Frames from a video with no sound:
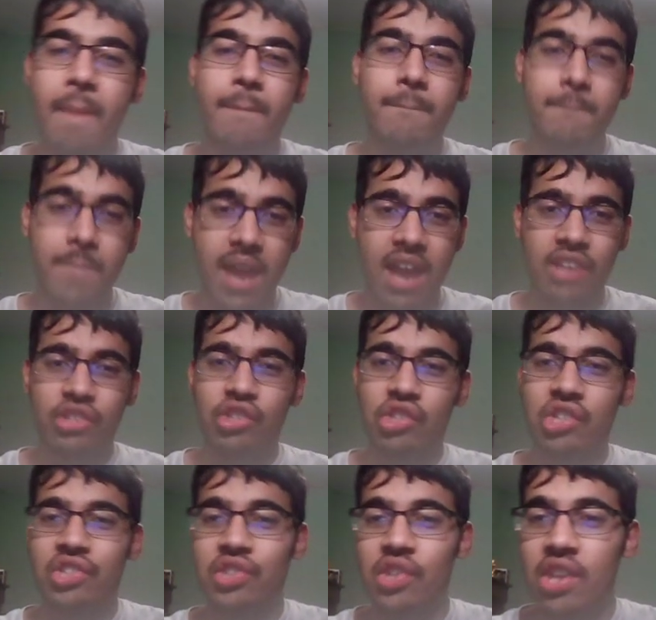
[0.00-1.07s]

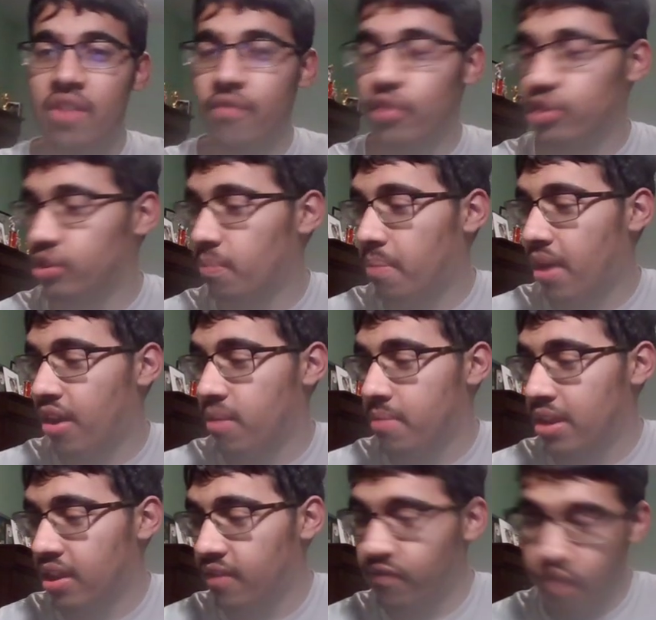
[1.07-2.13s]
Manchester City versus Bayern
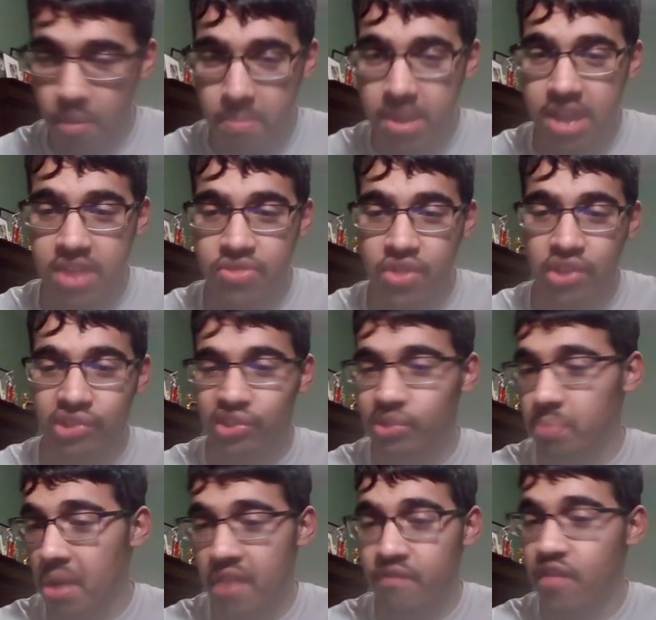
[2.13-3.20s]
Munich. For me, this is
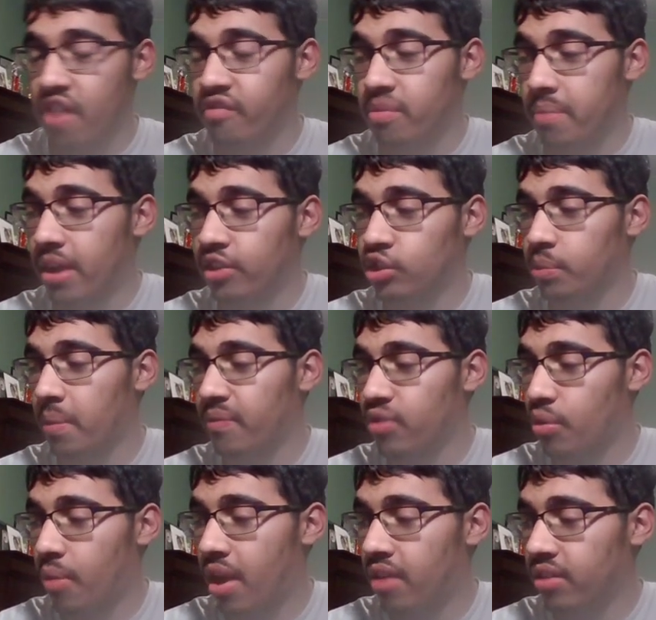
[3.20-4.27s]
my favorite matchup of
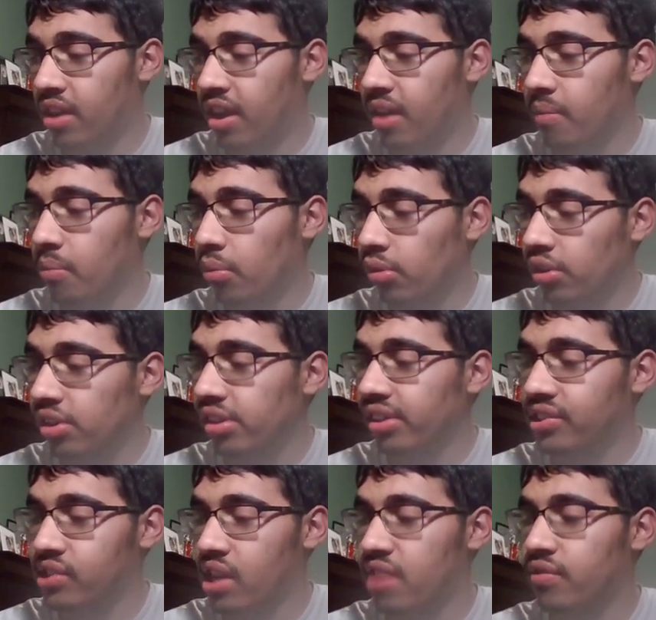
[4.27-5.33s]
the round. I'm really
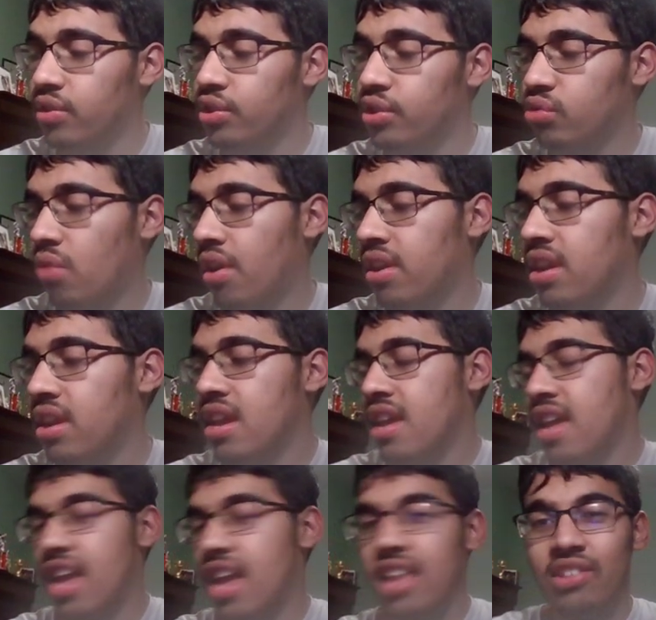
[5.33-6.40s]
excited for this one,
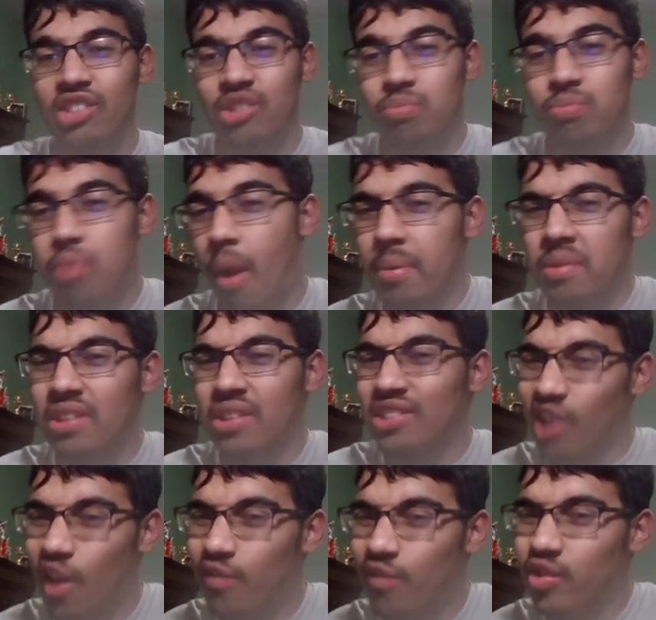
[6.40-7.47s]
and this is probably the
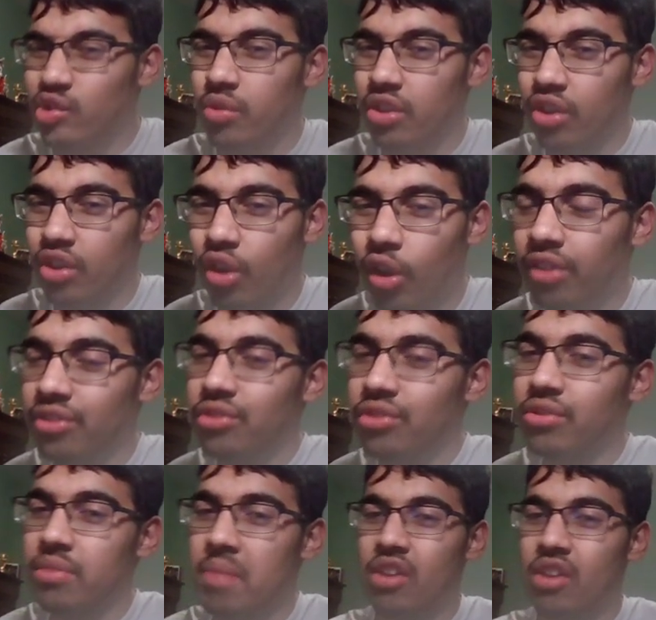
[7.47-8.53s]
toughest one to call you
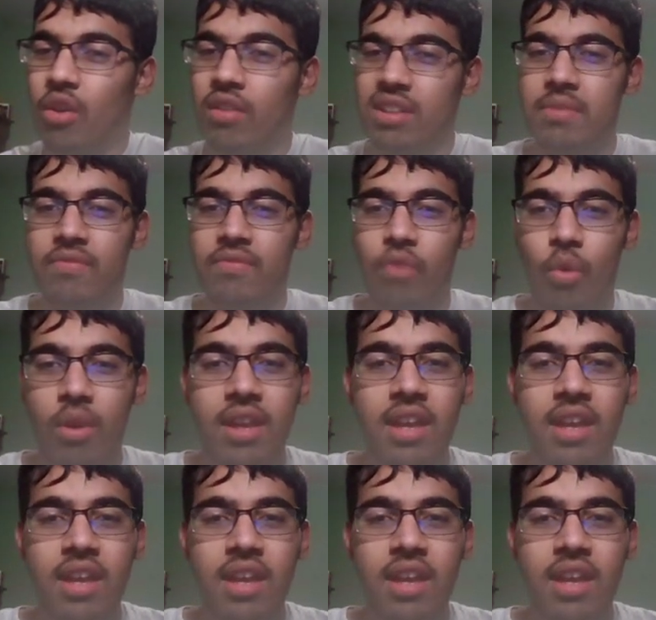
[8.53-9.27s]
could make an argument for.